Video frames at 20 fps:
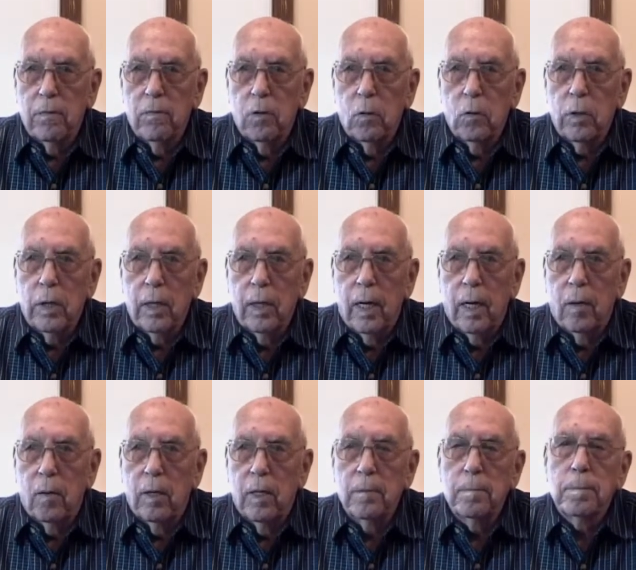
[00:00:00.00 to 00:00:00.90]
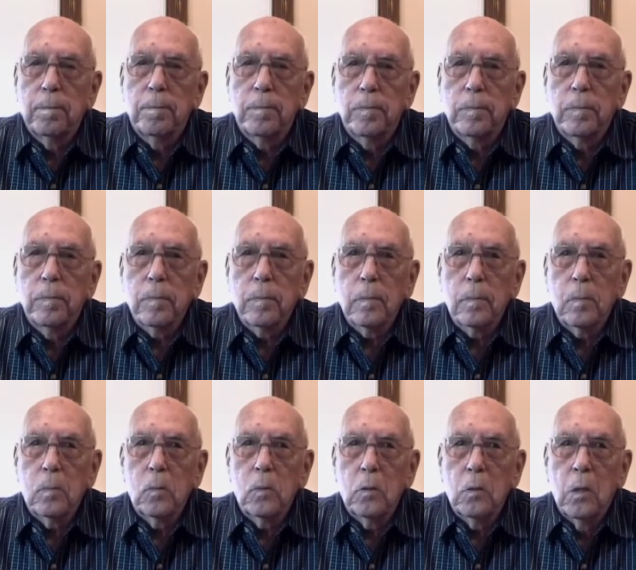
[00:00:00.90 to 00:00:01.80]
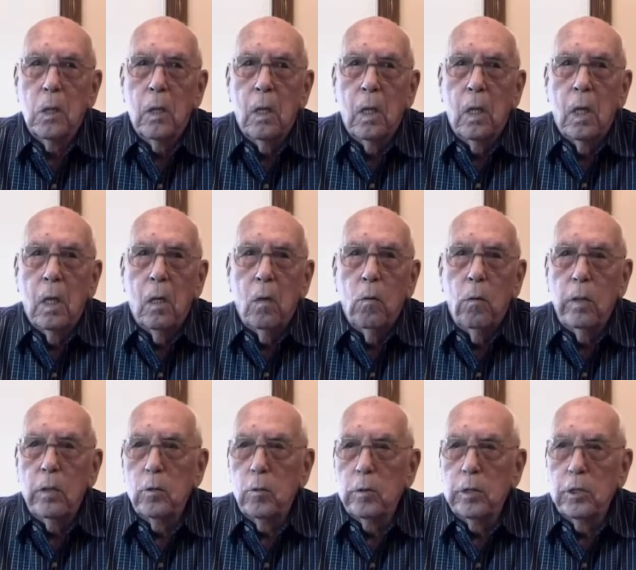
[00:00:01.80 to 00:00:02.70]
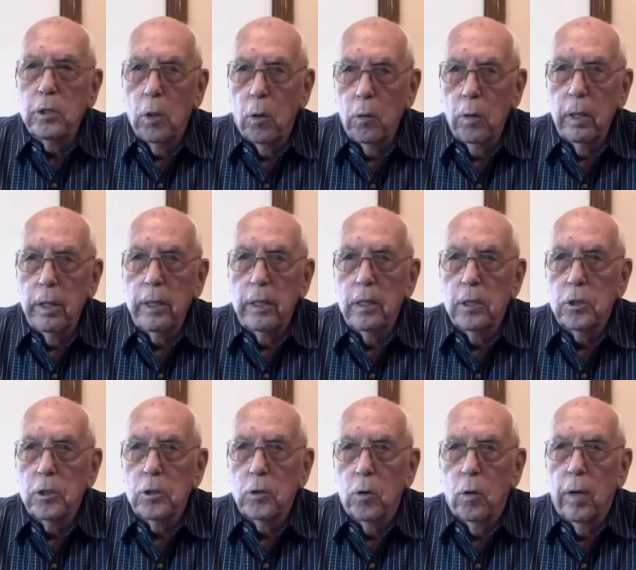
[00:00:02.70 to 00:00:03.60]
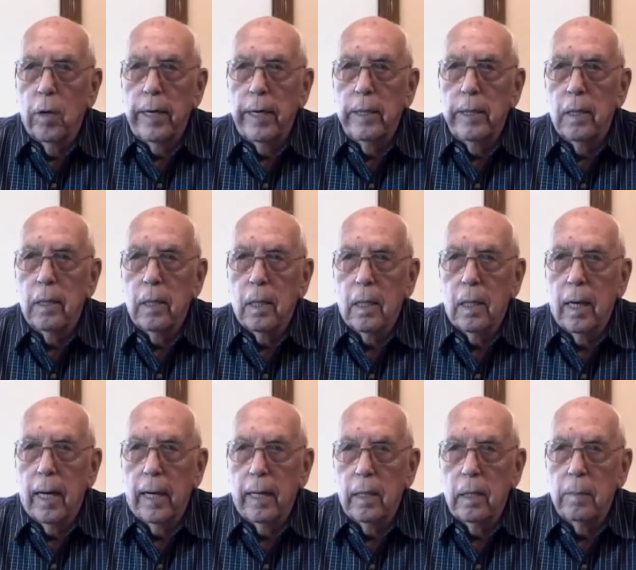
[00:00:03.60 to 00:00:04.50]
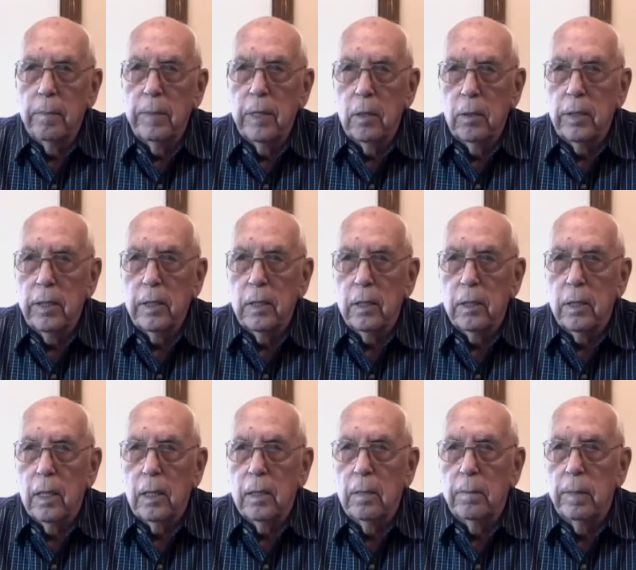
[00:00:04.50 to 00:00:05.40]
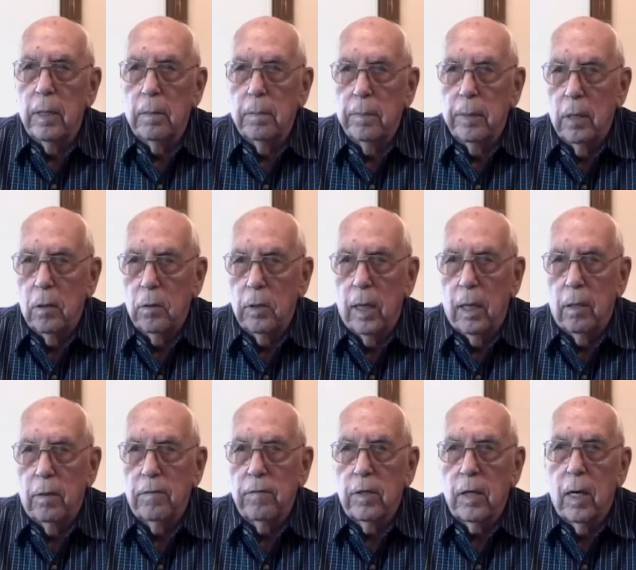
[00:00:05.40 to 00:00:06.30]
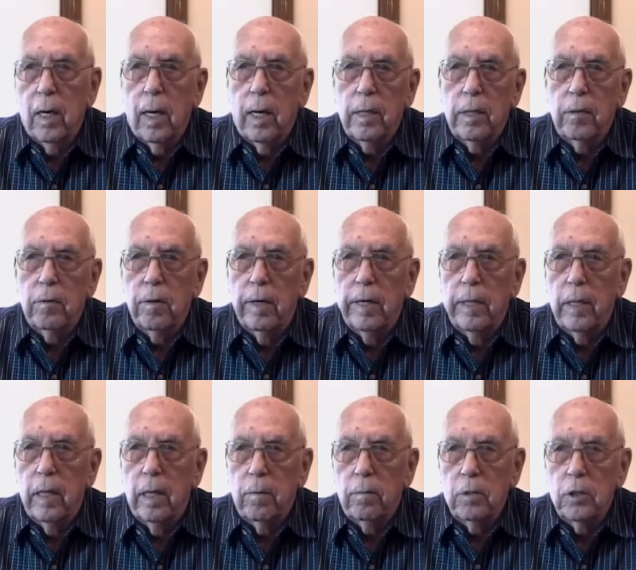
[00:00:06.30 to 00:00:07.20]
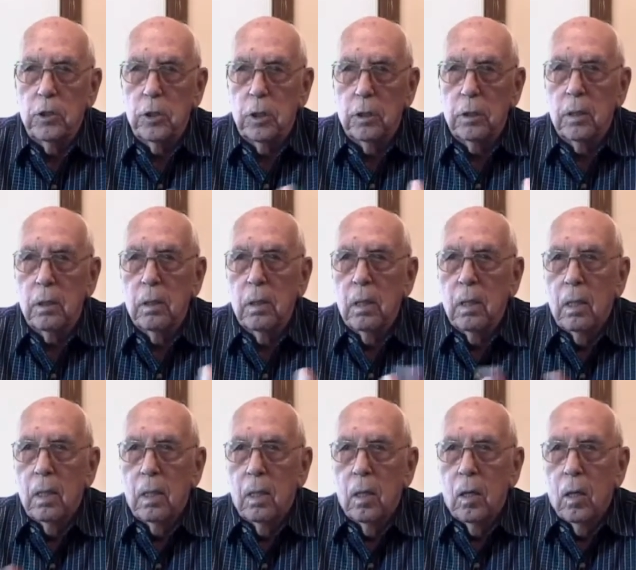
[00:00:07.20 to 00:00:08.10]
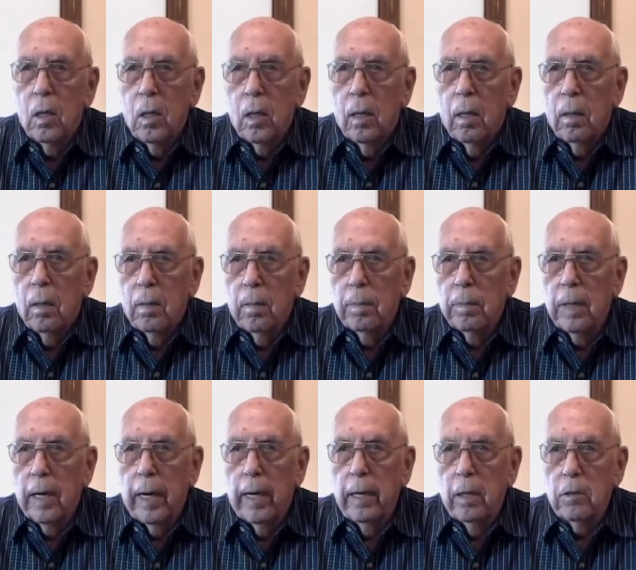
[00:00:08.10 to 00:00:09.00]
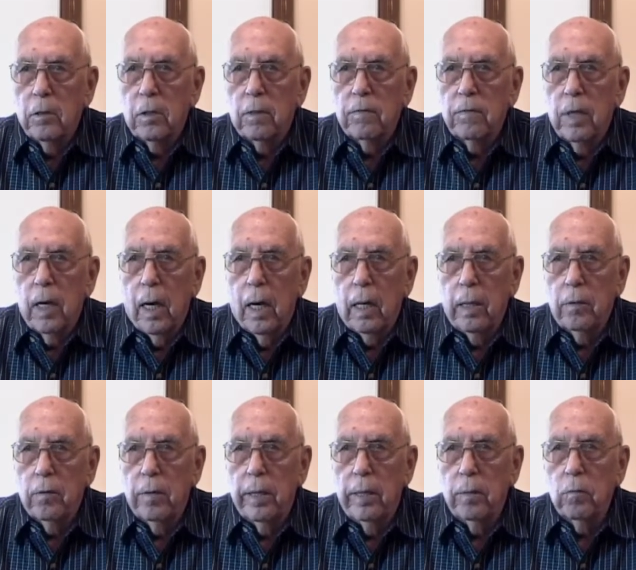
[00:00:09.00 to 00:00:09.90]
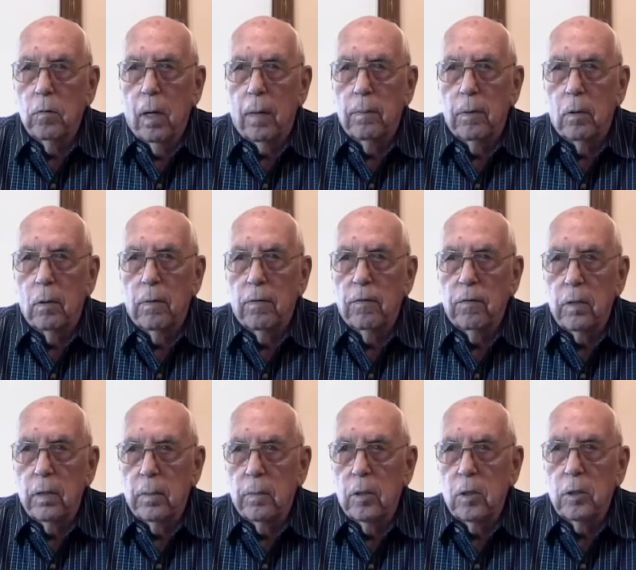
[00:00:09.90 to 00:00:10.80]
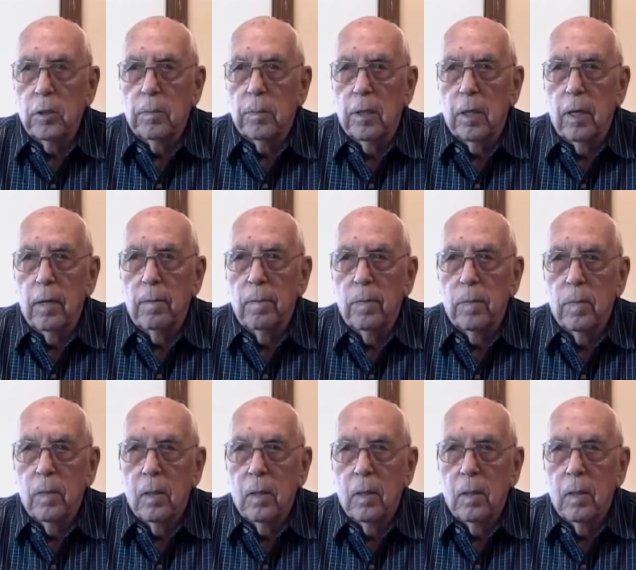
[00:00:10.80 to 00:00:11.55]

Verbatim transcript: of Okinawa, which was totally destroyed. A lot of the buildings had been built out of concrete, and it was just piles of concrete rubble for the most part.